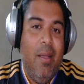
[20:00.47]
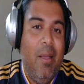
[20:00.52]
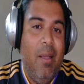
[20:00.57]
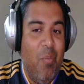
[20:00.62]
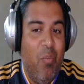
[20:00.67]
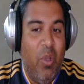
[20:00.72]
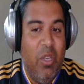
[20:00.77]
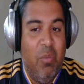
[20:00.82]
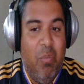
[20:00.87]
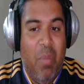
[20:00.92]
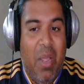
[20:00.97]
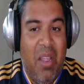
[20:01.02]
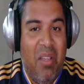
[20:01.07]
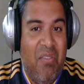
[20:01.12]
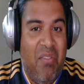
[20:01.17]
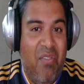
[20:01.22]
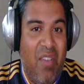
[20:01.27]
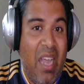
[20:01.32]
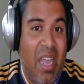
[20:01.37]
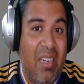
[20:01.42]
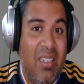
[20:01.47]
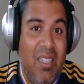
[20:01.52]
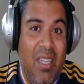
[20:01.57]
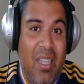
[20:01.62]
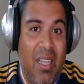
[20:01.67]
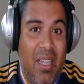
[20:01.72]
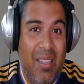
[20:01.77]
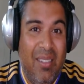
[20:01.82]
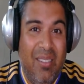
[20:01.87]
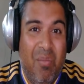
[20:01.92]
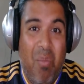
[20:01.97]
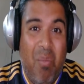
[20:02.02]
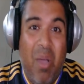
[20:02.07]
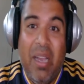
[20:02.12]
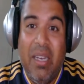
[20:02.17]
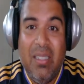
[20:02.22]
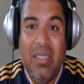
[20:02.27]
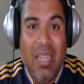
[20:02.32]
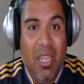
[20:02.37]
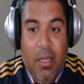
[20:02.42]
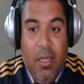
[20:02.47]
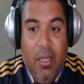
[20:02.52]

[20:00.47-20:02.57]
which may affect his mindset.